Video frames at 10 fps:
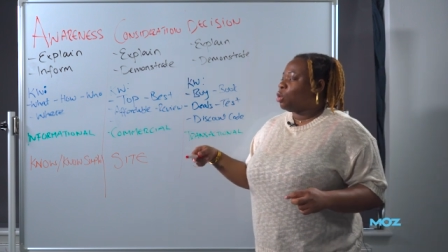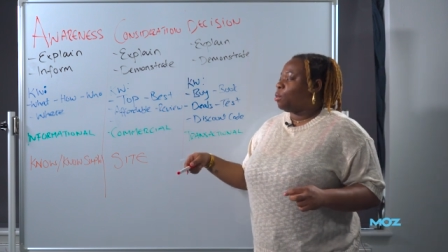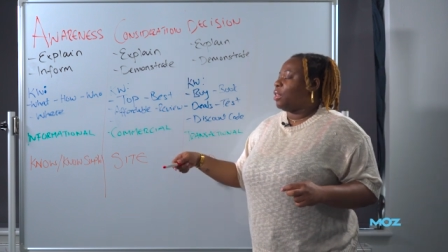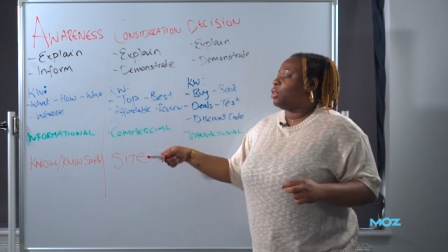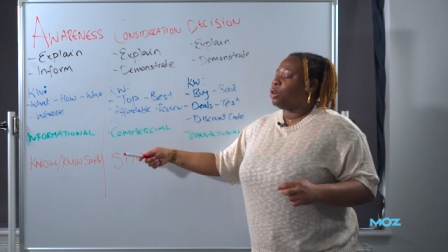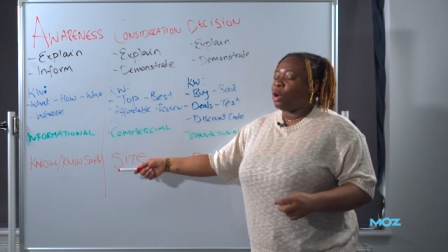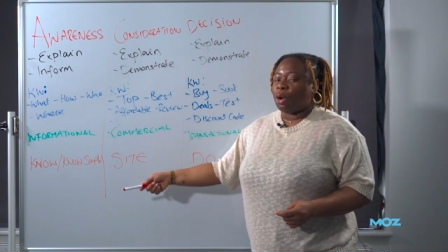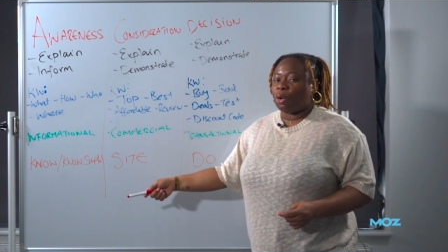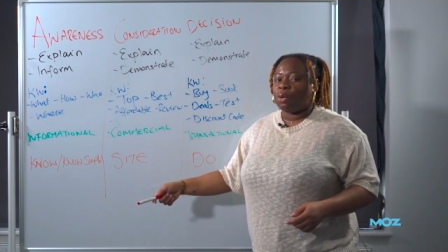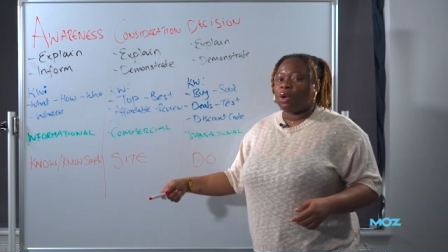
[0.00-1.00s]
talk about the
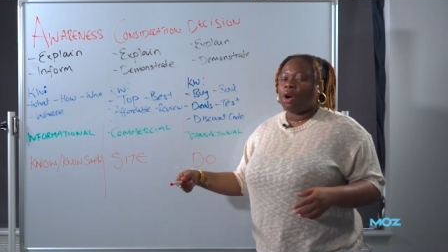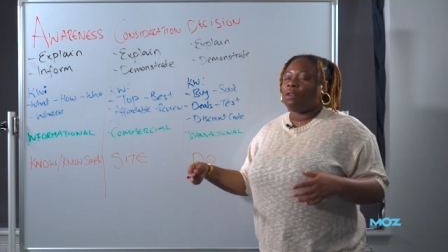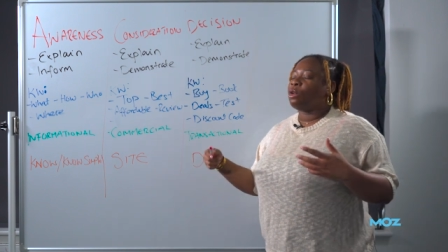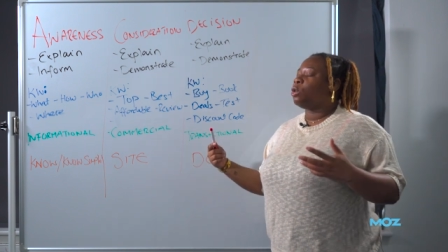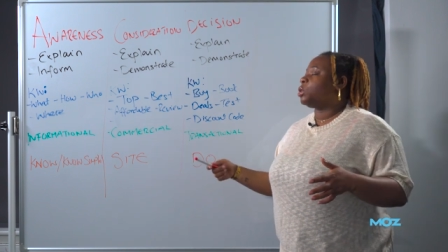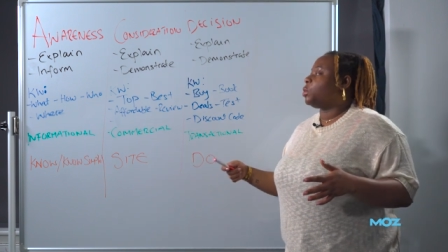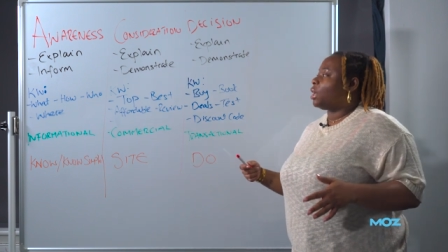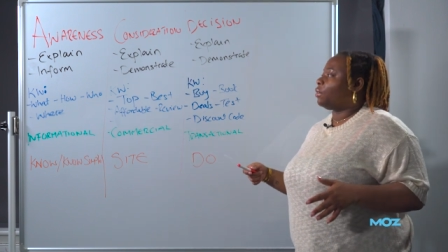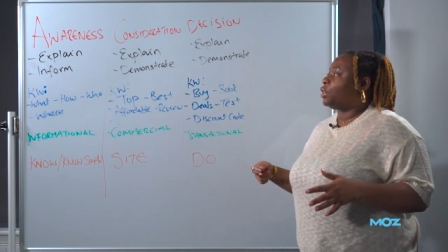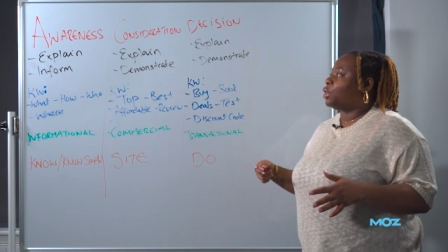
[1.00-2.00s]
goal. Of course, we
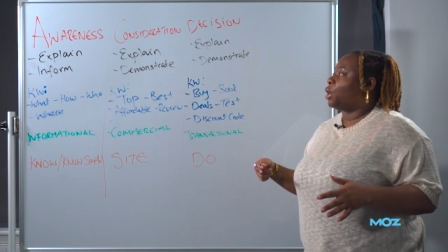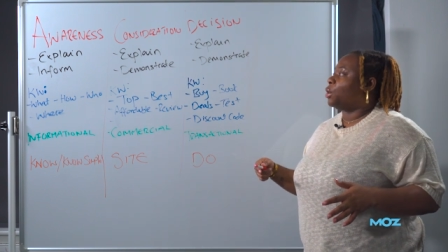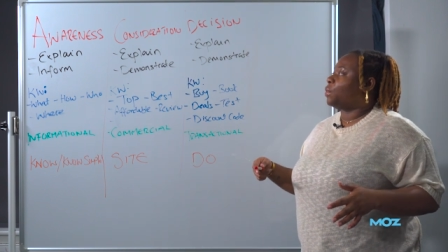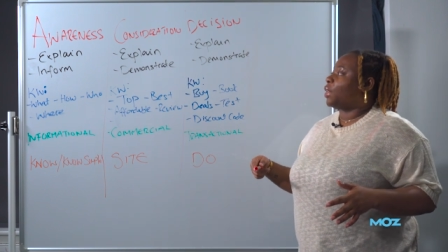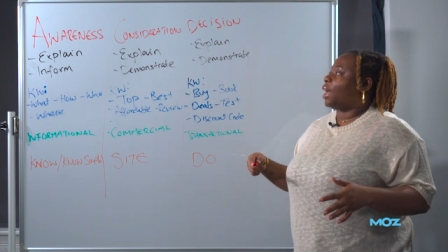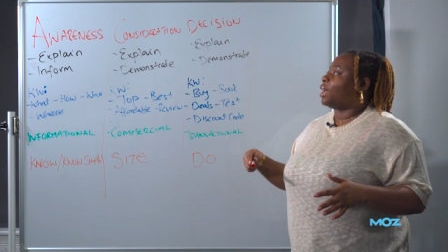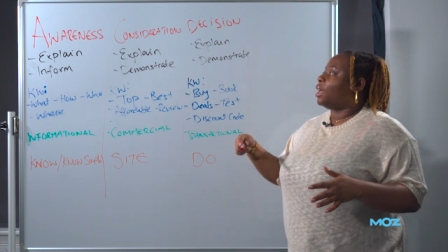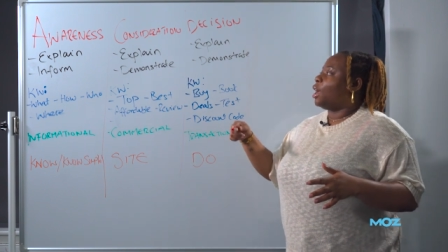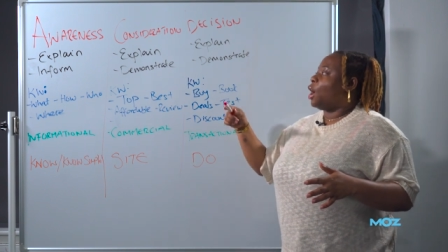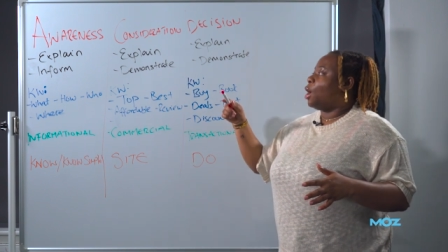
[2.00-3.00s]
definitely know that
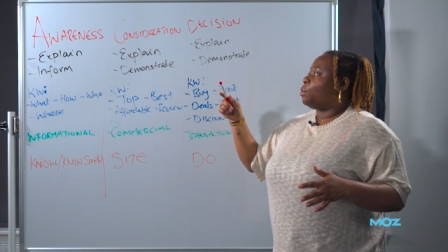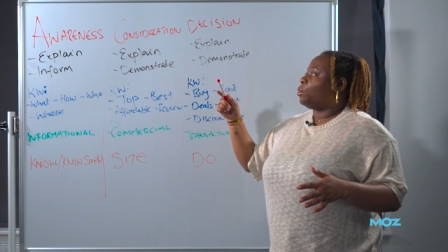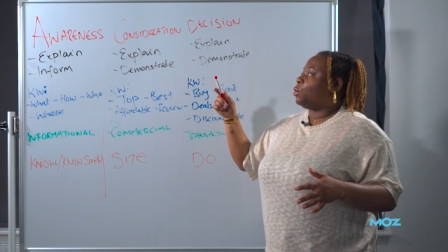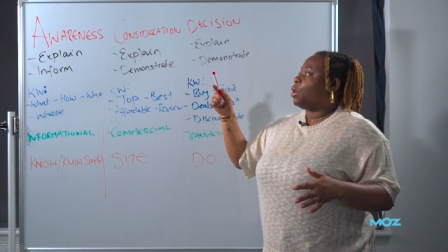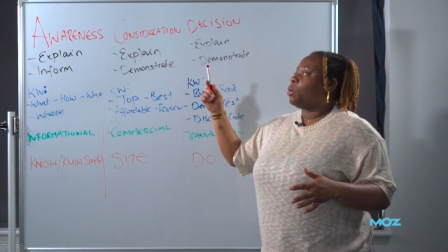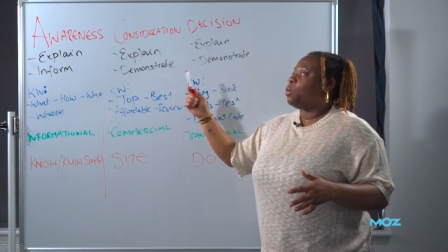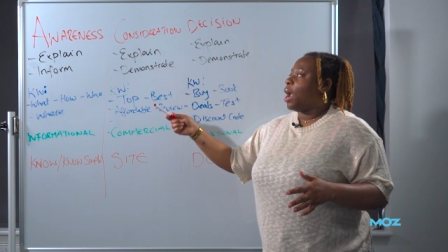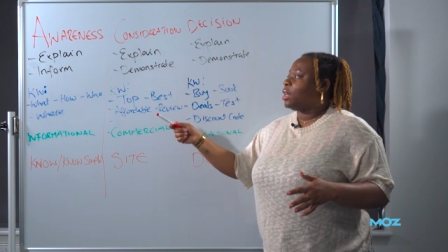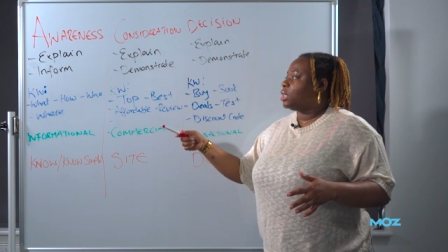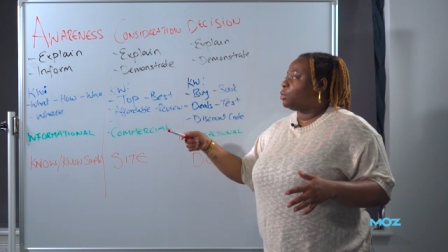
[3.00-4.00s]

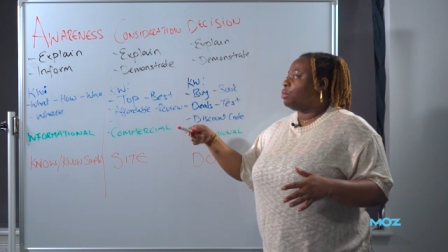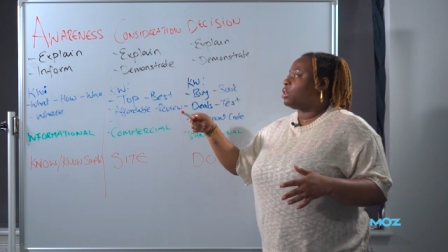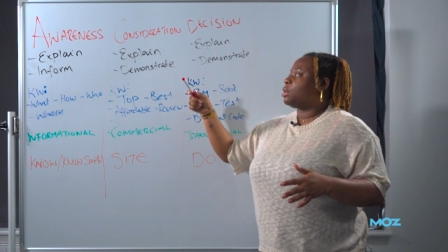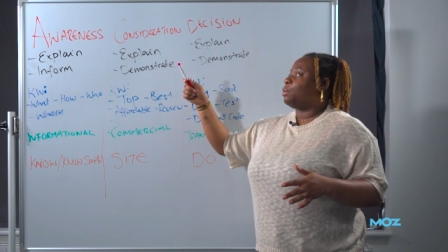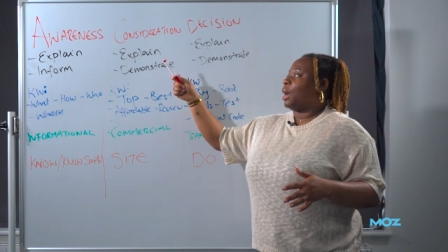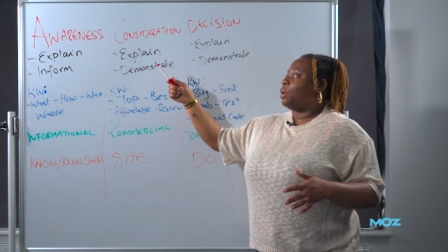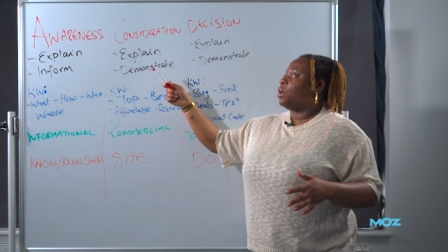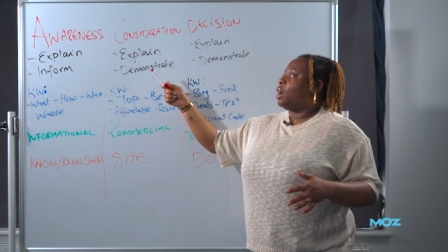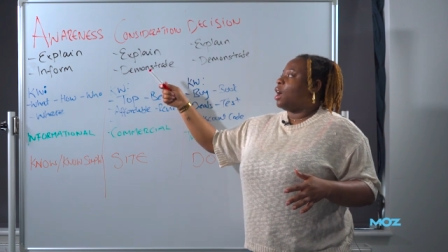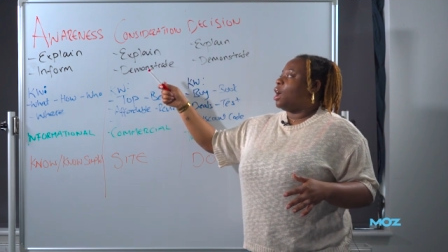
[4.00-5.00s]
awareness brings
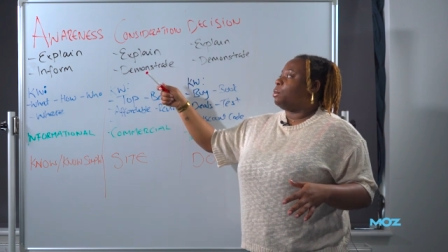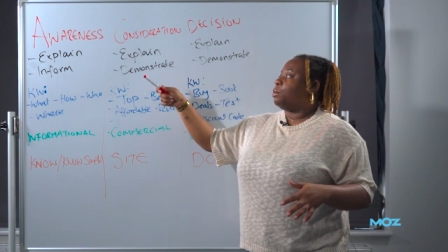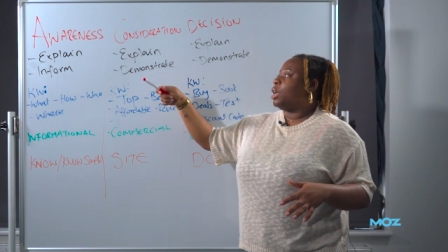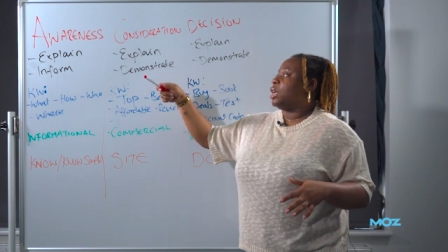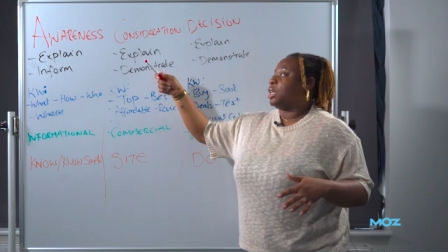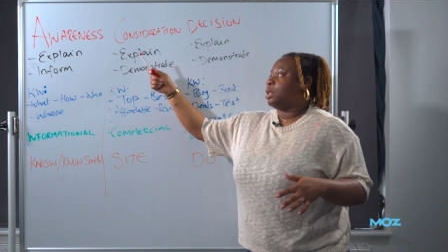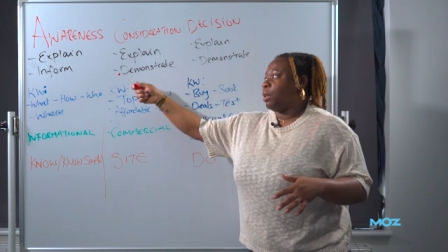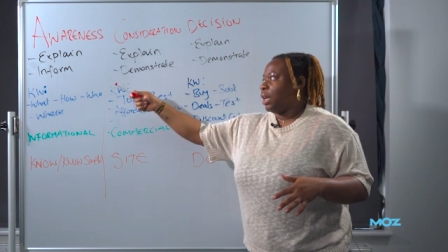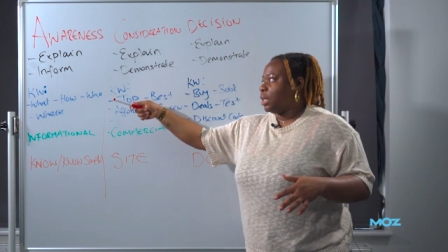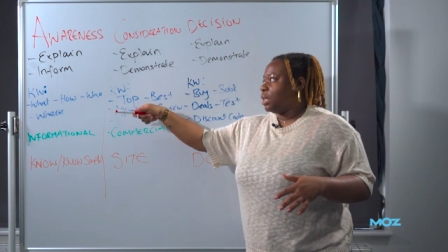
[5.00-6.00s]
about
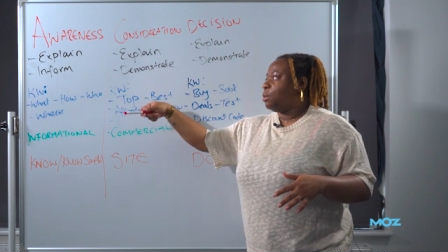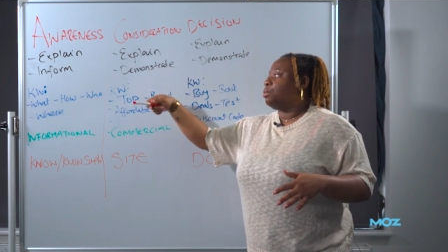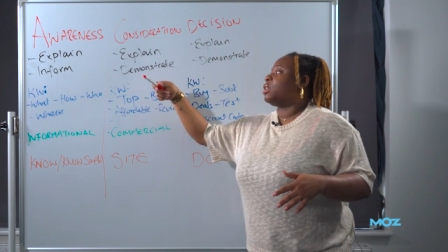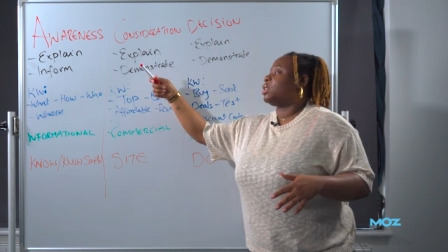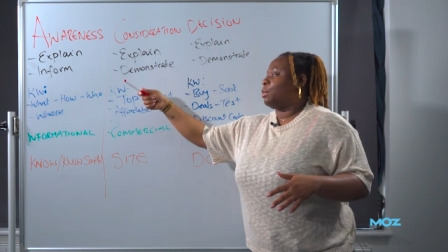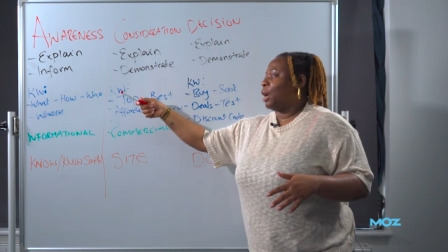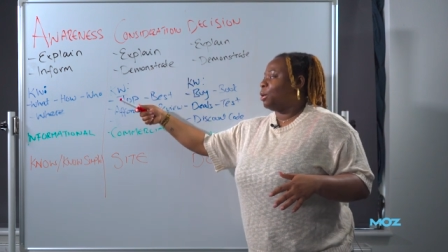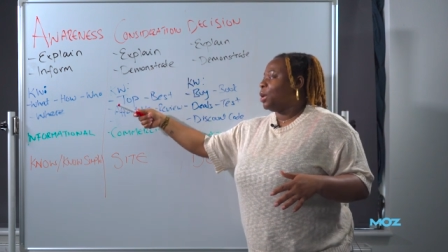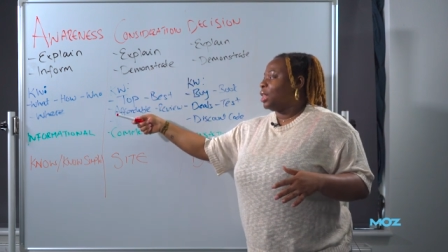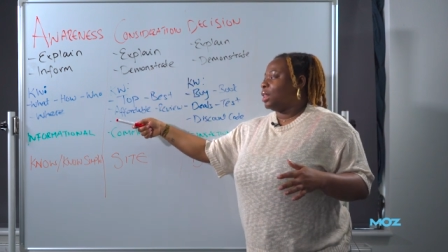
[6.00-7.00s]
explaining, brings
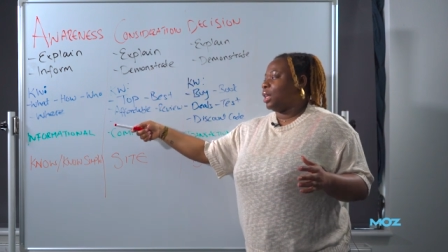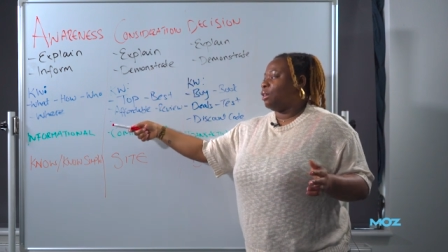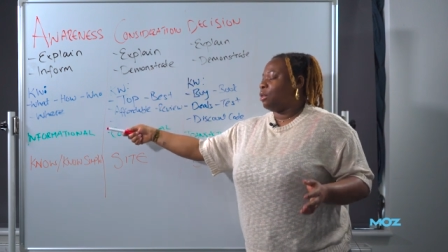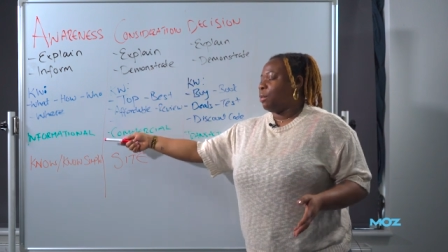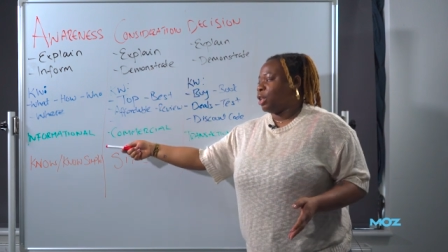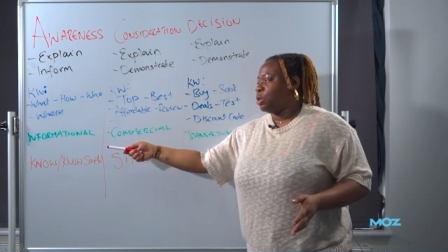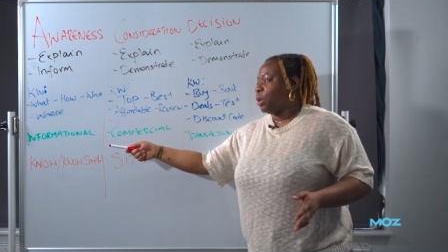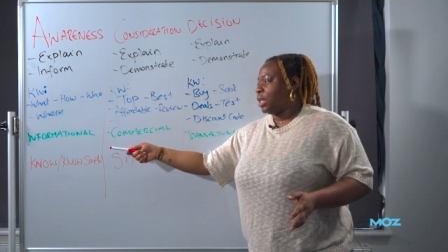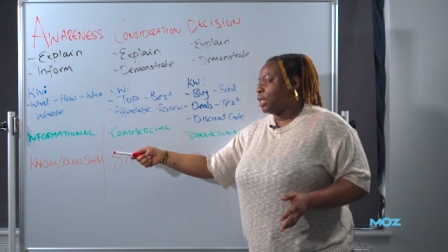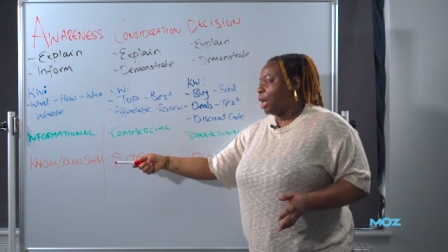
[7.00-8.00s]
about the informational
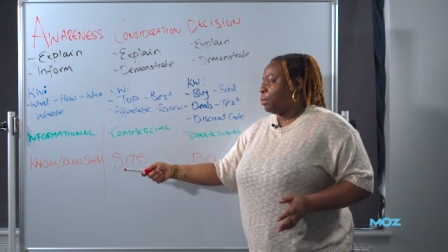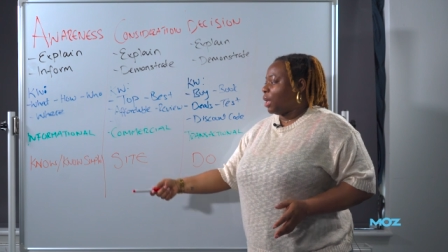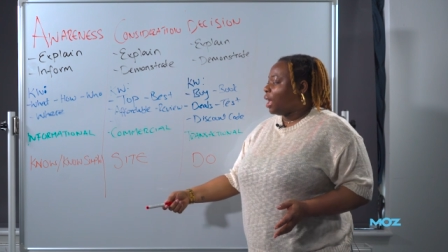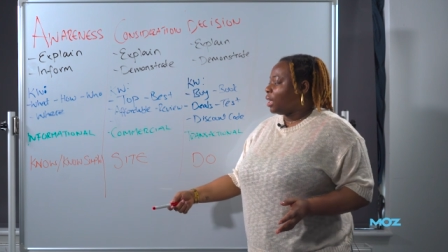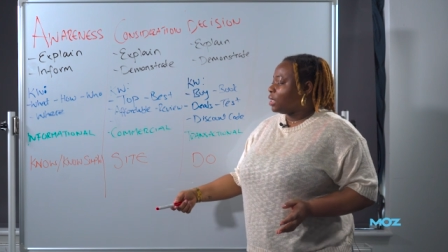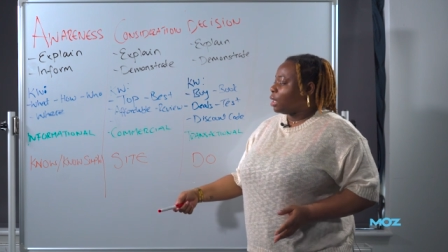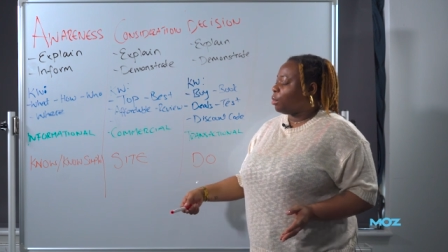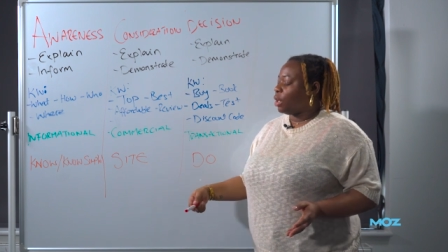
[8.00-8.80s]
intent behind it.